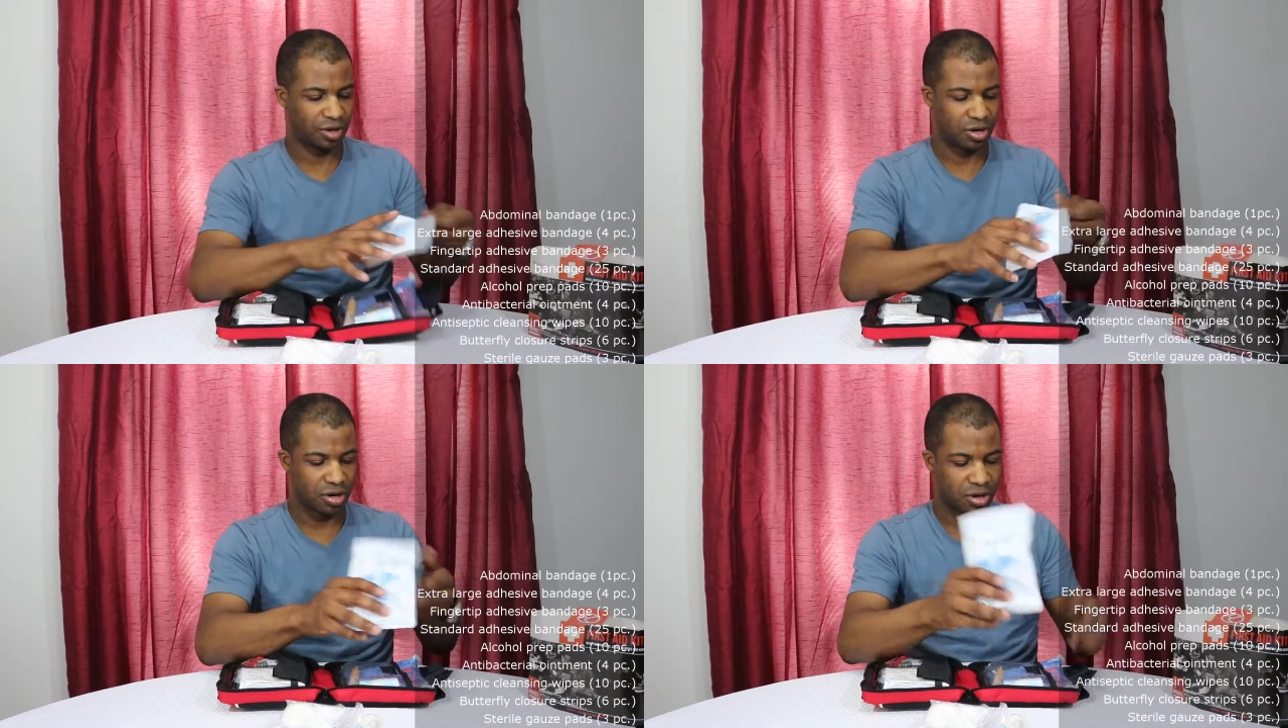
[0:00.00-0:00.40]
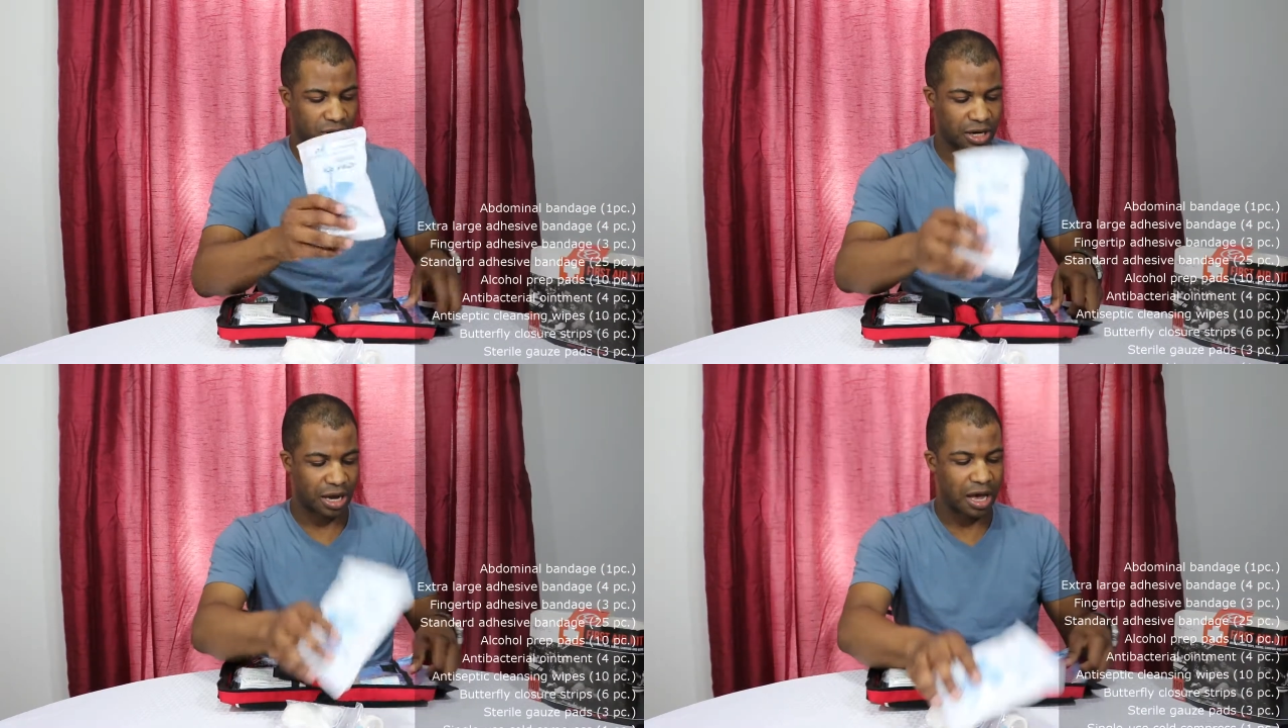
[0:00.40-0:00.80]

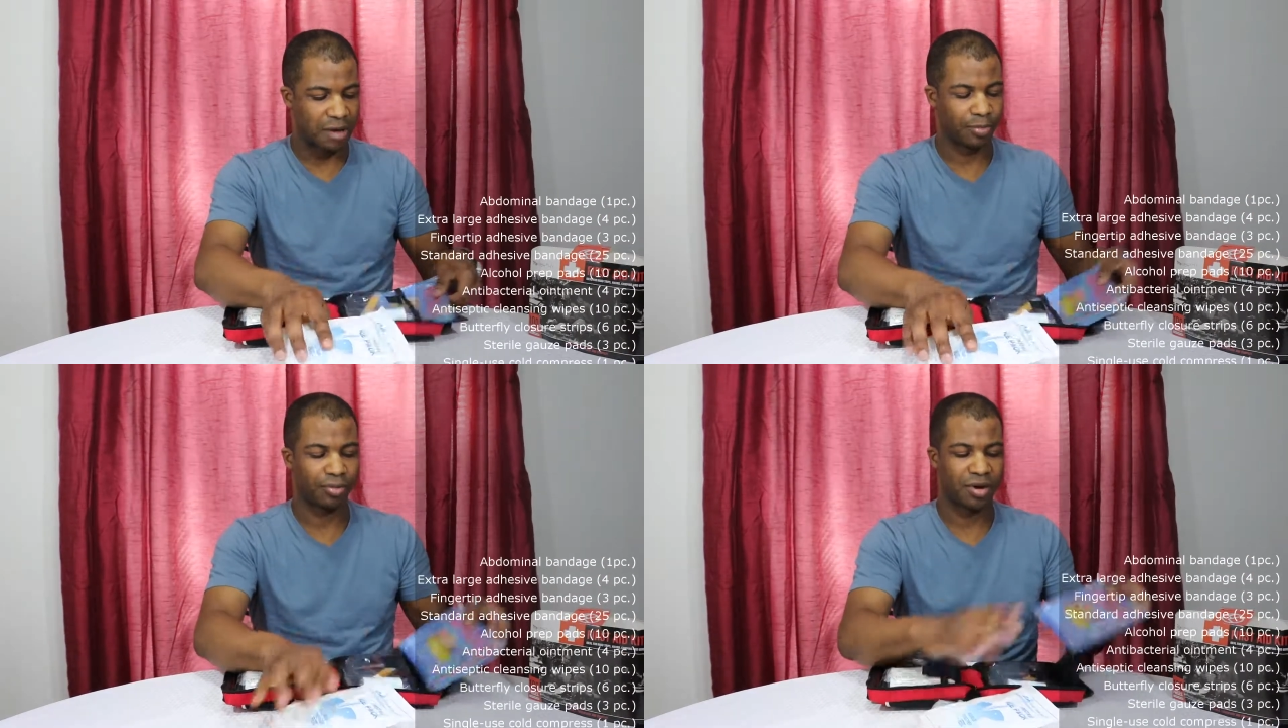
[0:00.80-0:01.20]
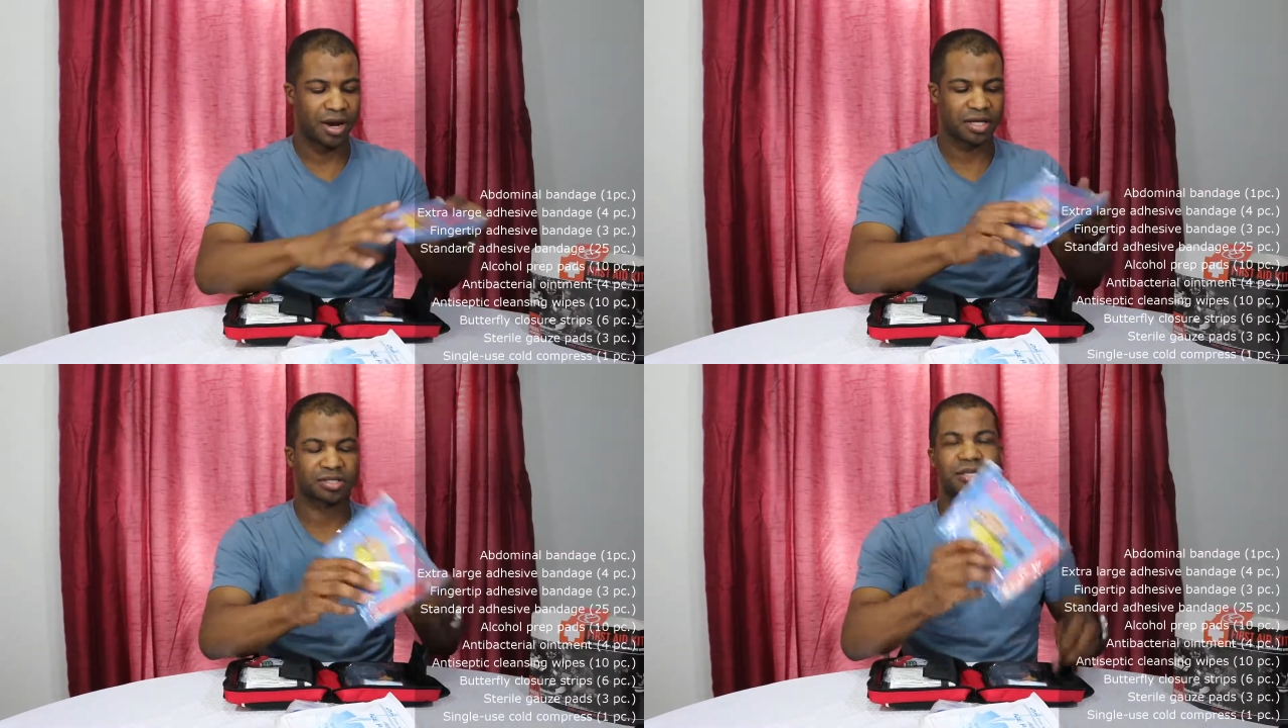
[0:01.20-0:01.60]
your
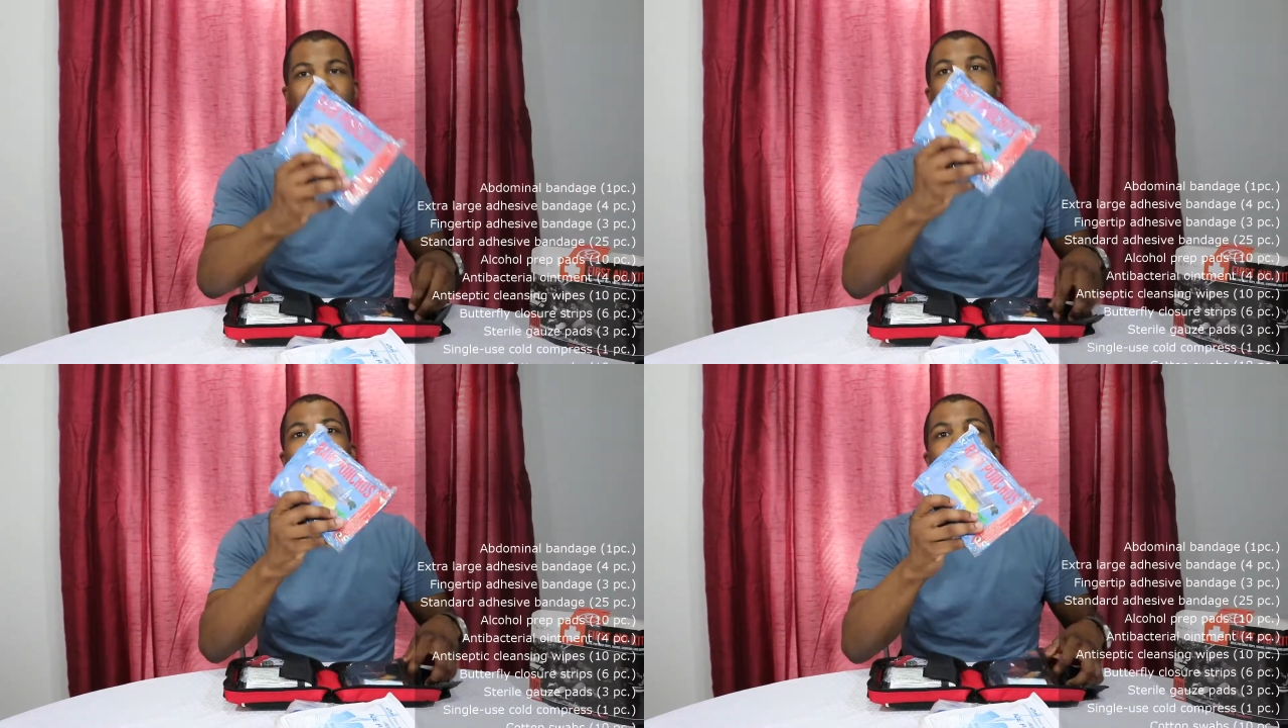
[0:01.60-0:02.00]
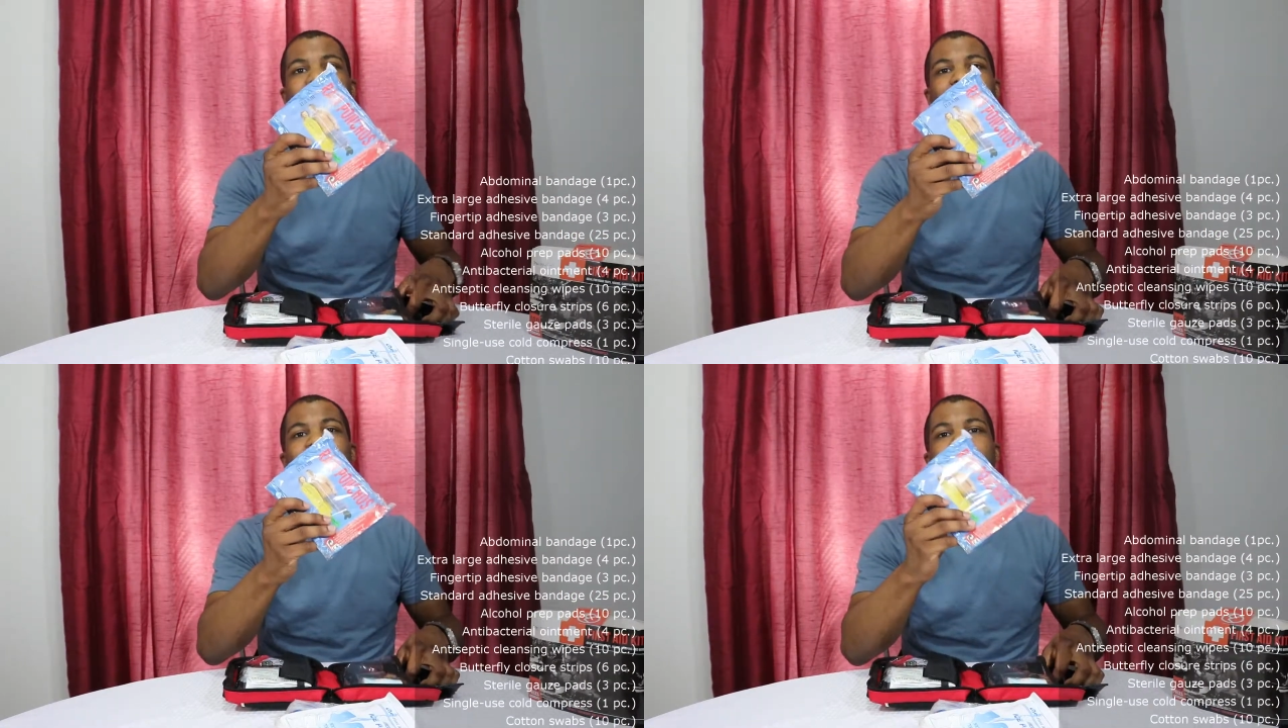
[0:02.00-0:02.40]
compress,
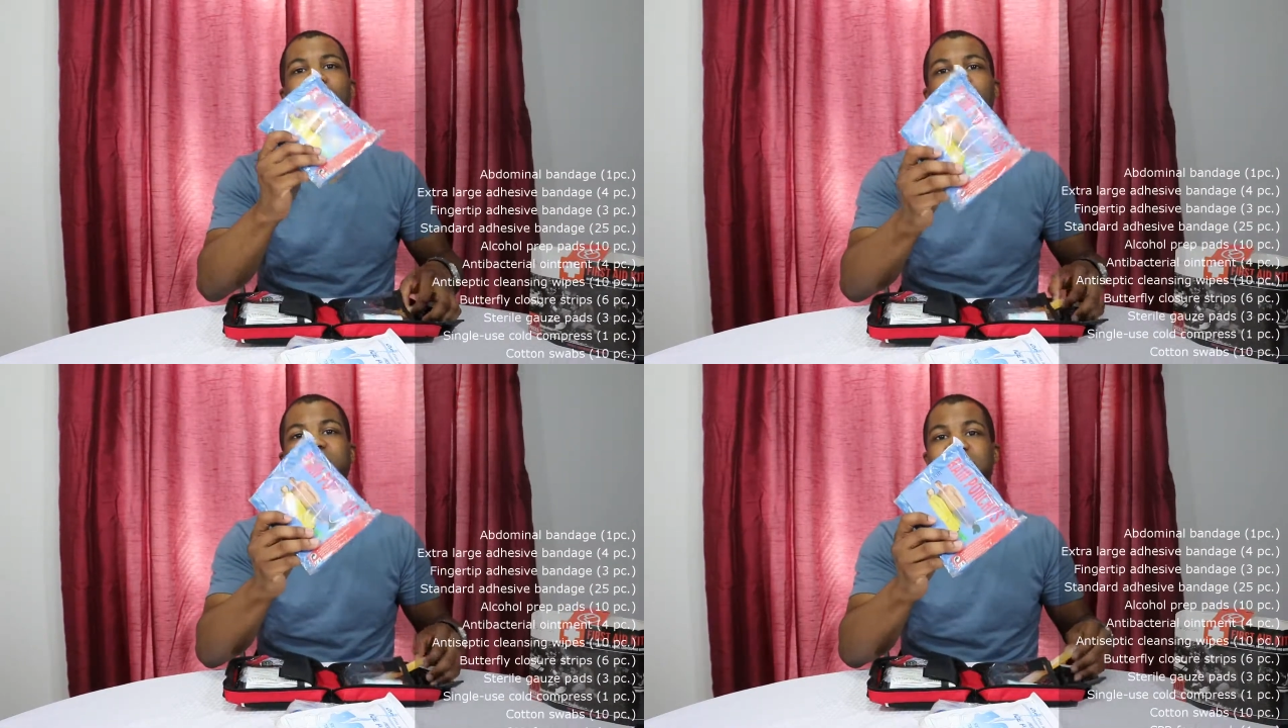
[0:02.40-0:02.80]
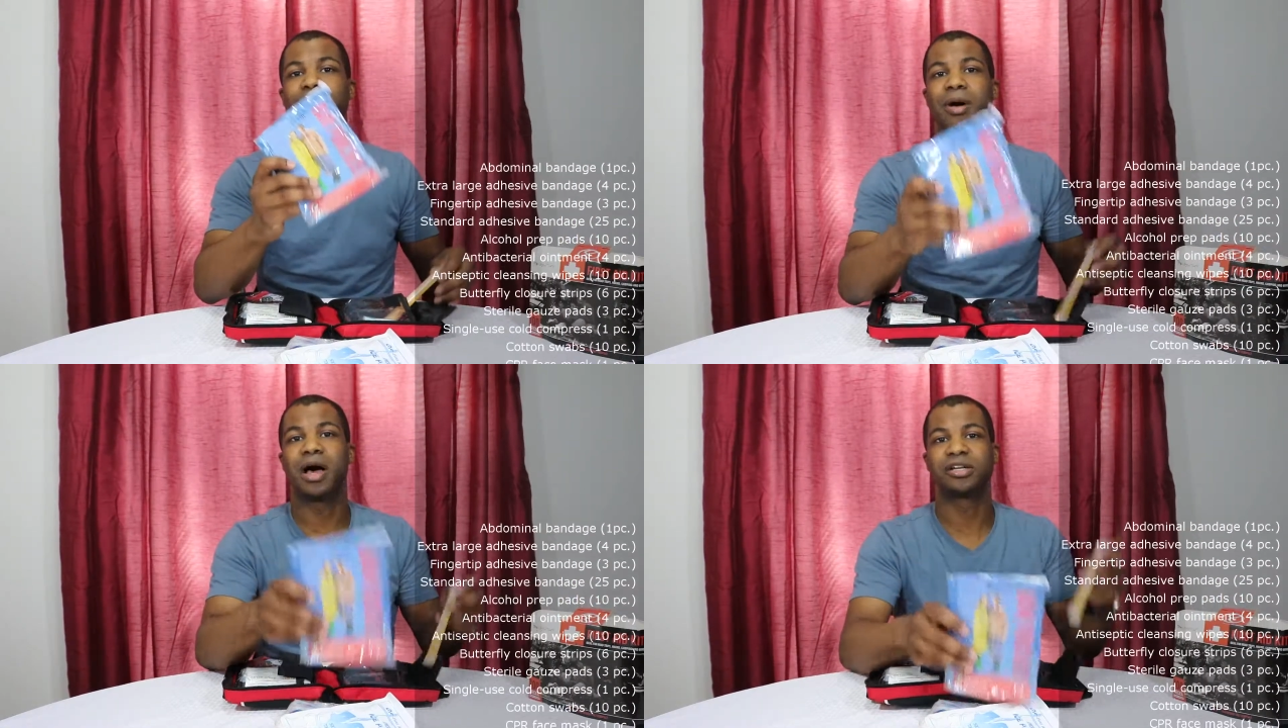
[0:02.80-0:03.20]
emergency
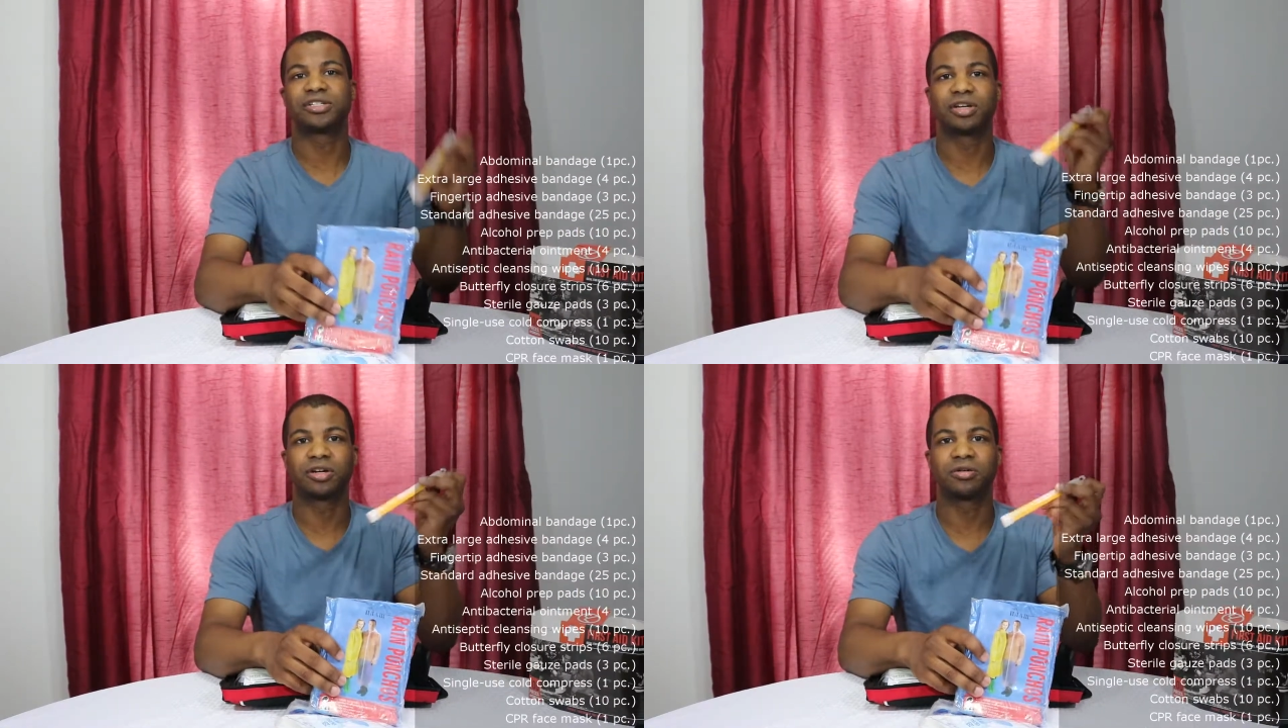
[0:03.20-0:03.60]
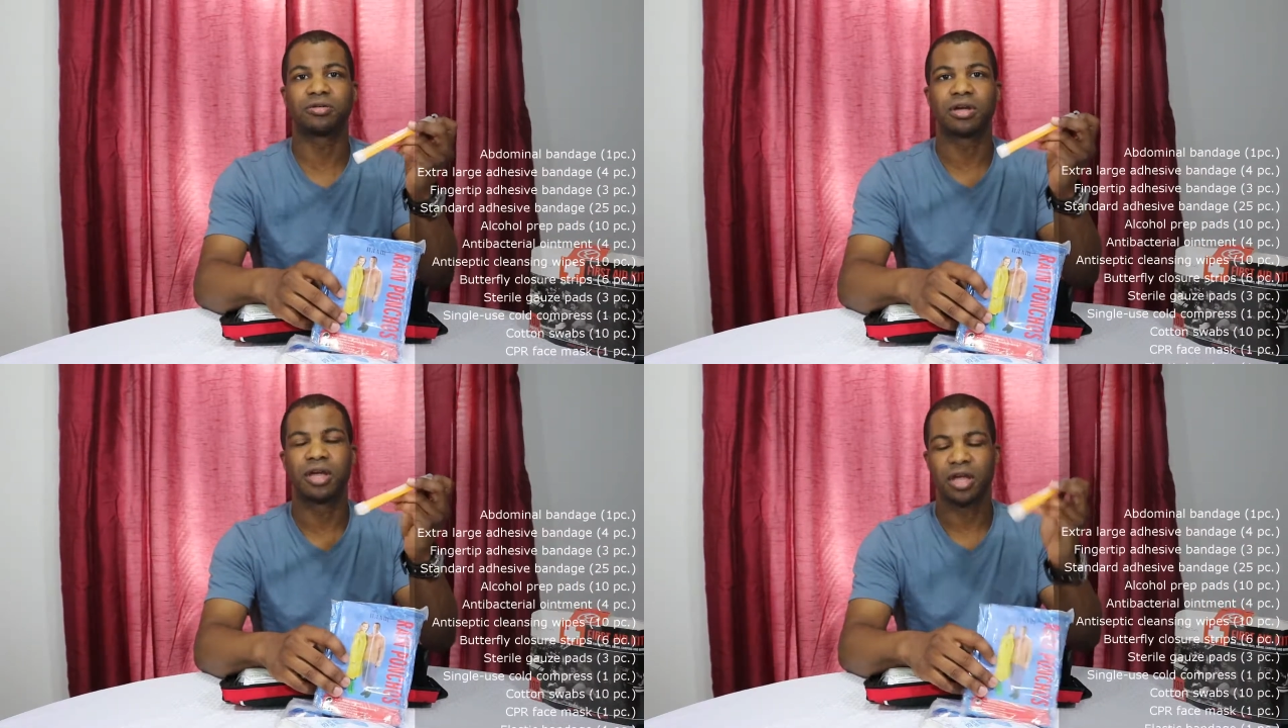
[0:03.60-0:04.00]
poncho,